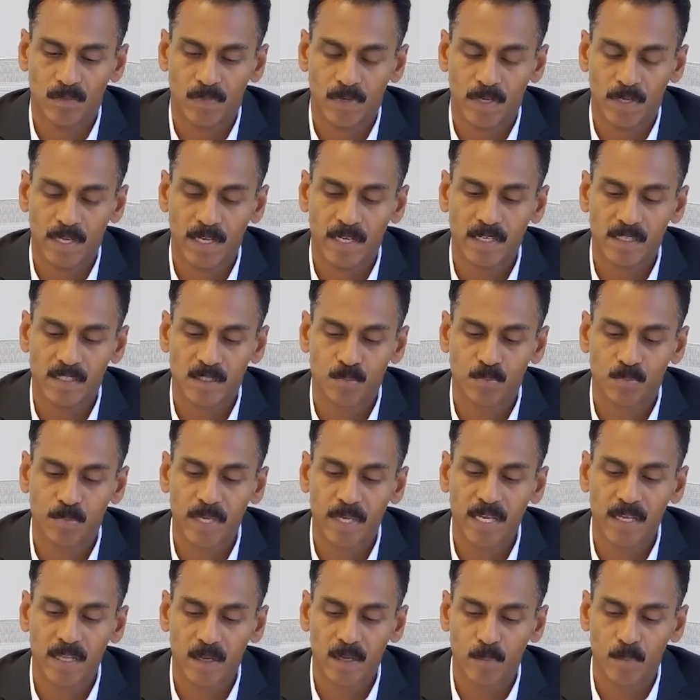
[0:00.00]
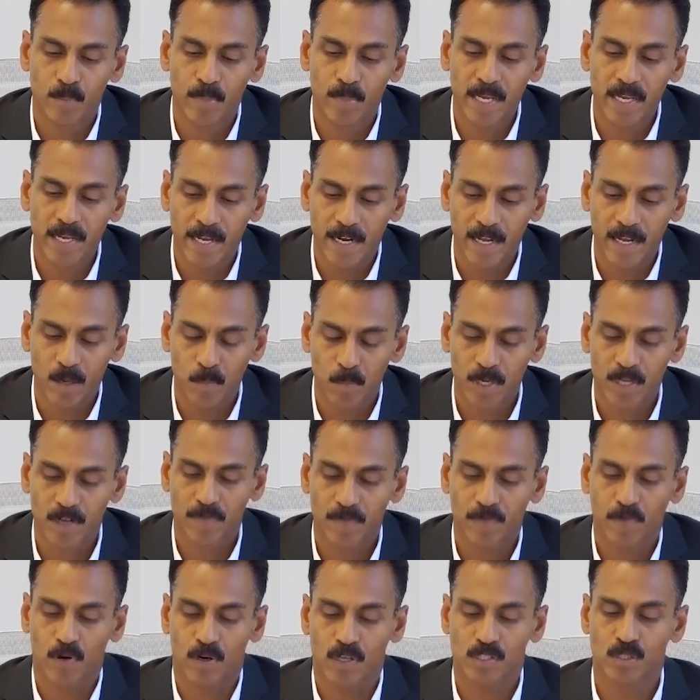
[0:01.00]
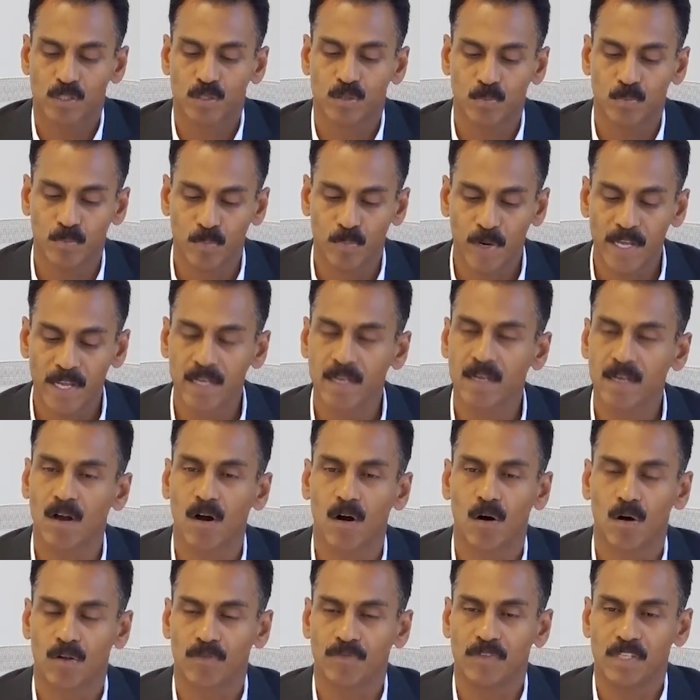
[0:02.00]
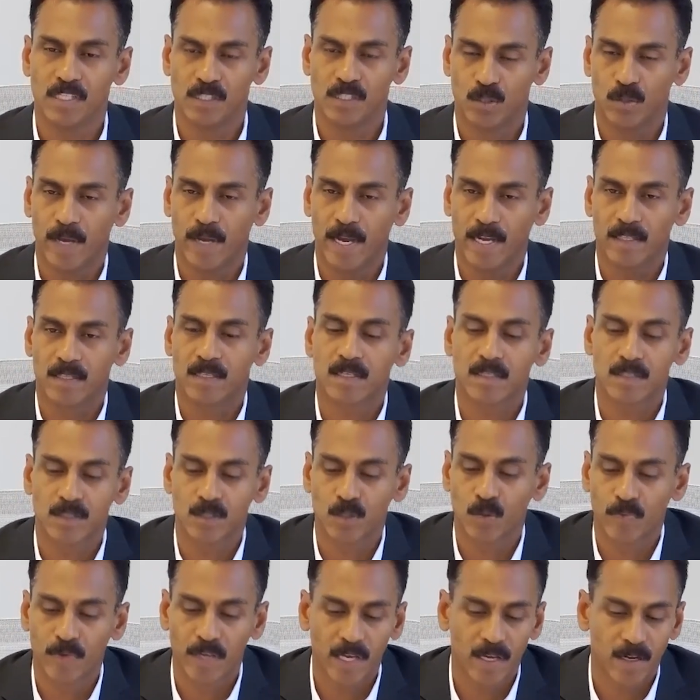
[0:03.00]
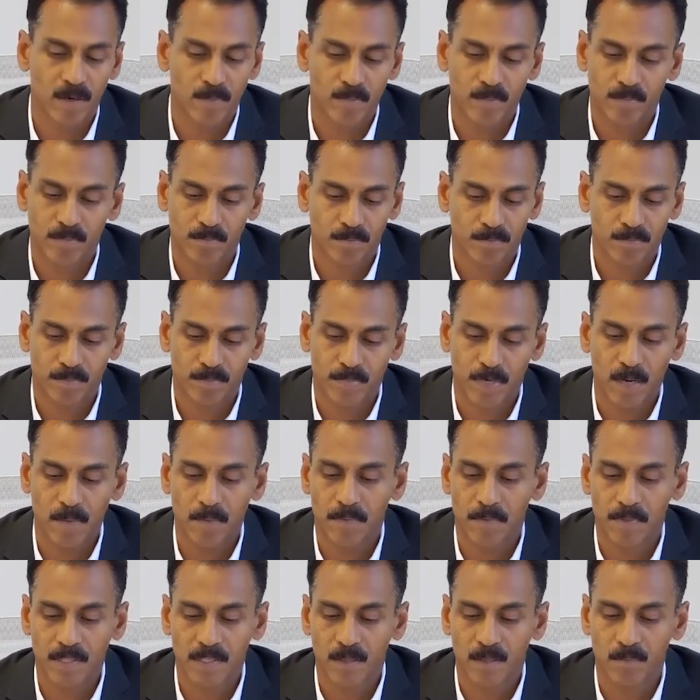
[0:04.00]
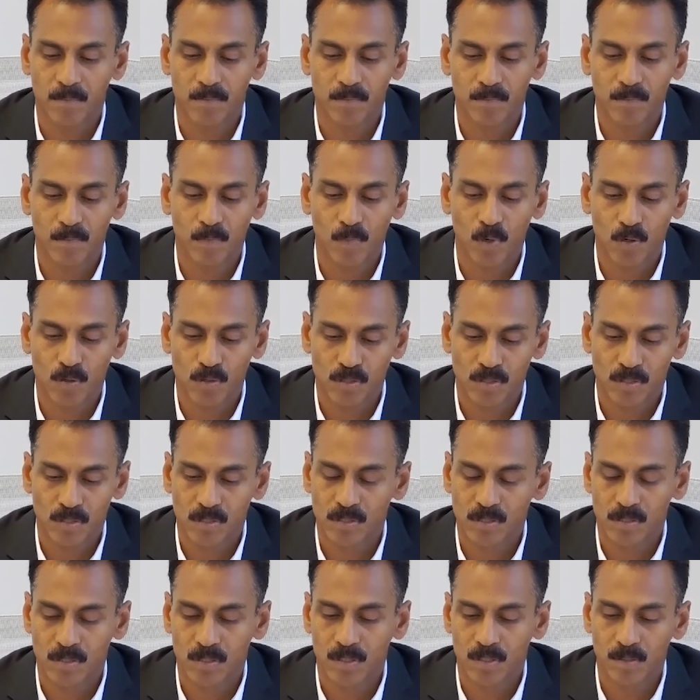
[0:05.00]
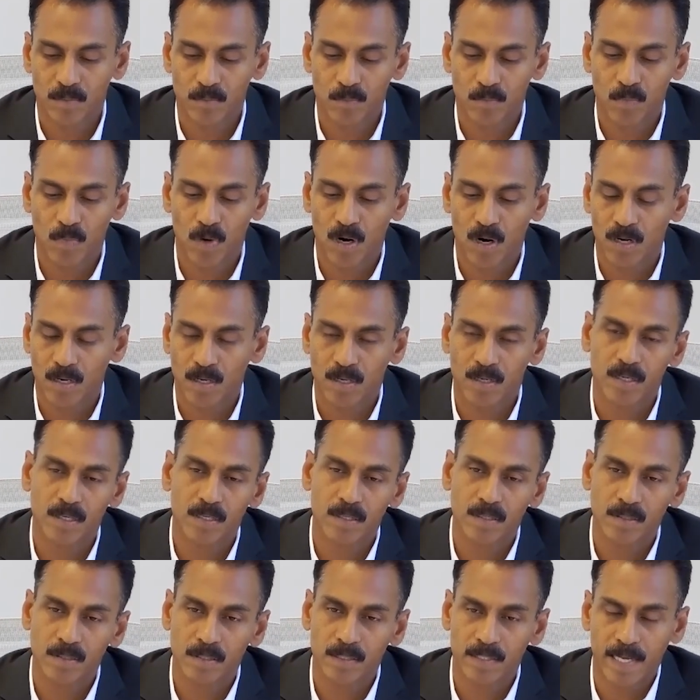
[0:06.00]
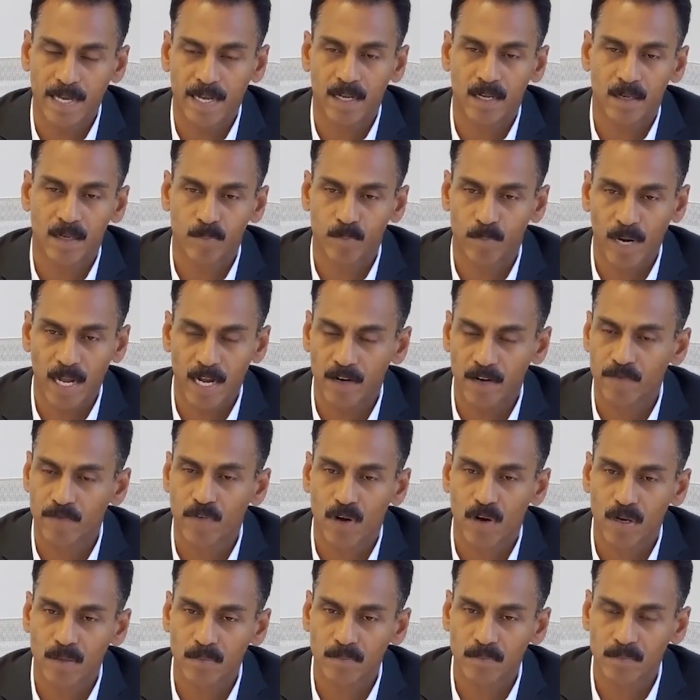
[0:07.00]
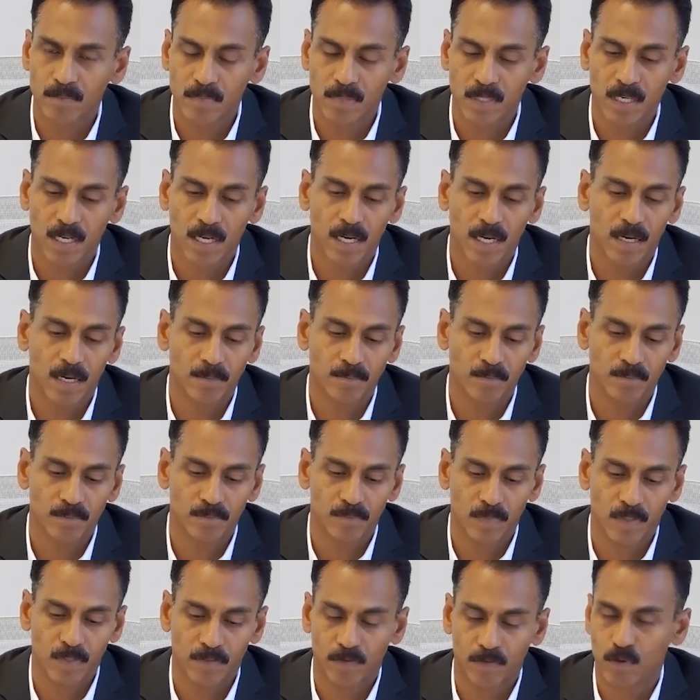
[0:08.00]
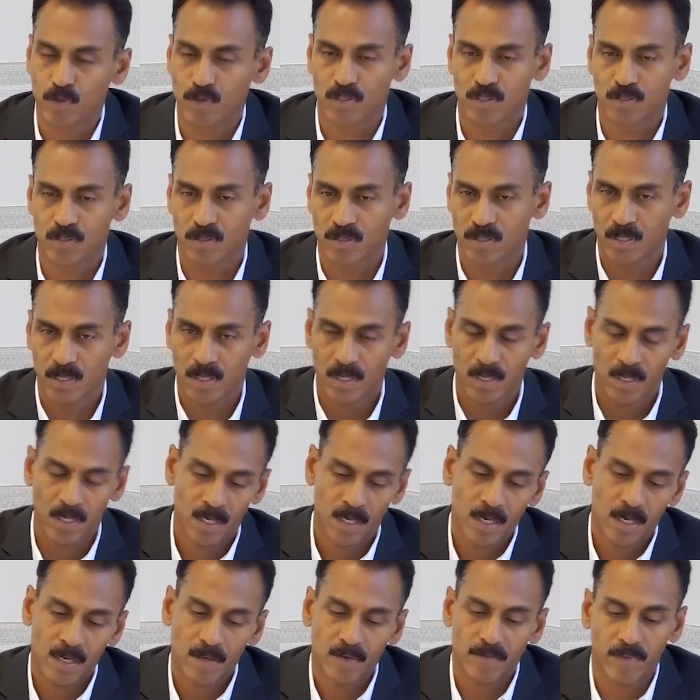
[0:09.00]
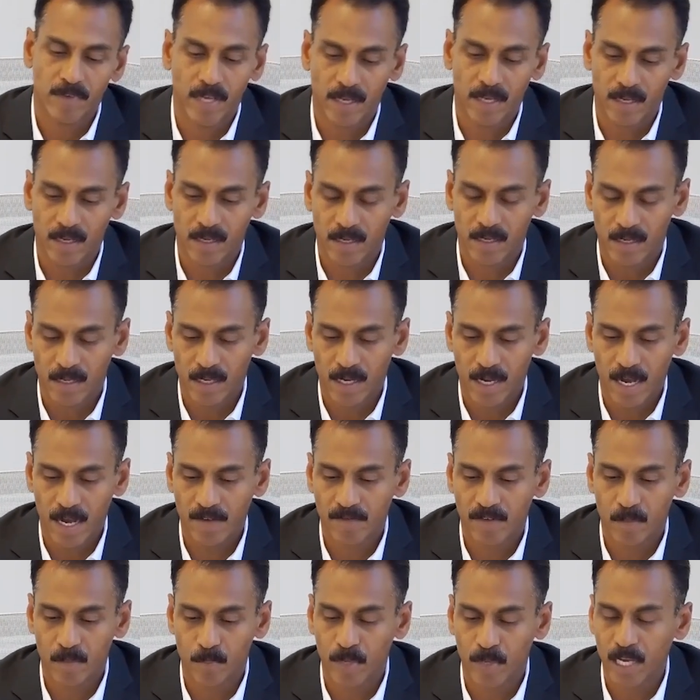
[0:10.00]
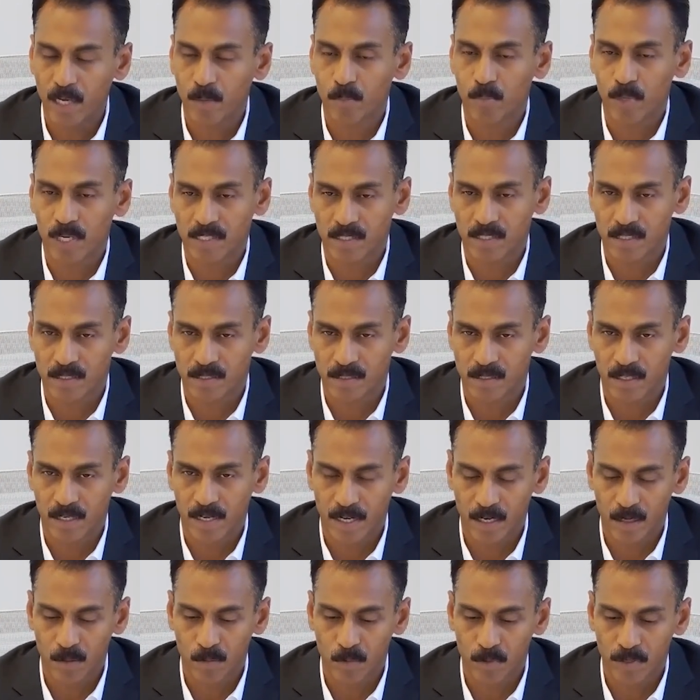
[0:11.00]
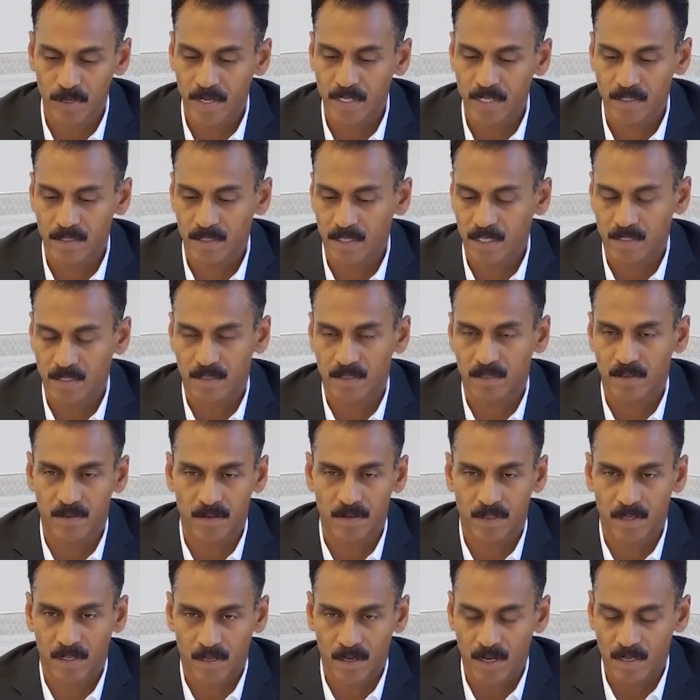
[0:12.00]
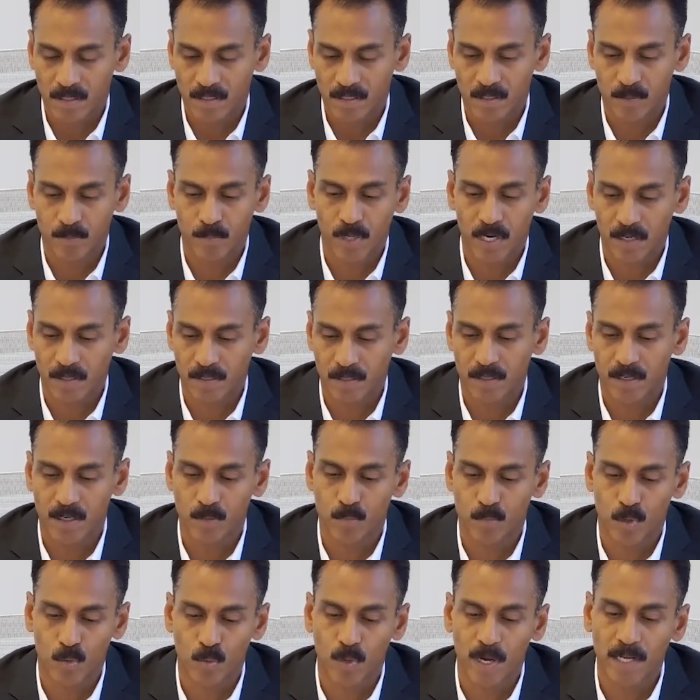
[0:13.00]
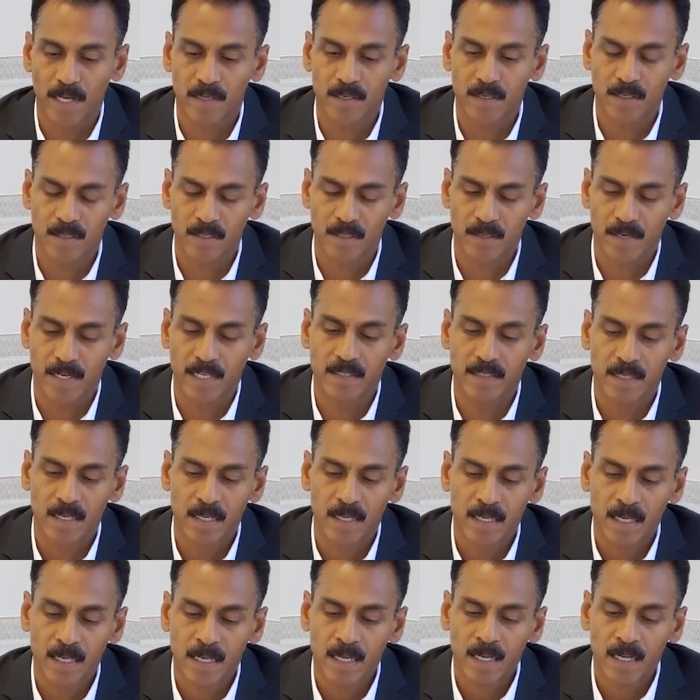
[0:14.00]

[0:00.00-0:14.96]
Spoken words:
it has been a big enabler for us to bring all of these together. So we are probably the most modern tech platform. Of course, we have a big presence in AWS. That's our technology partner and provider, right?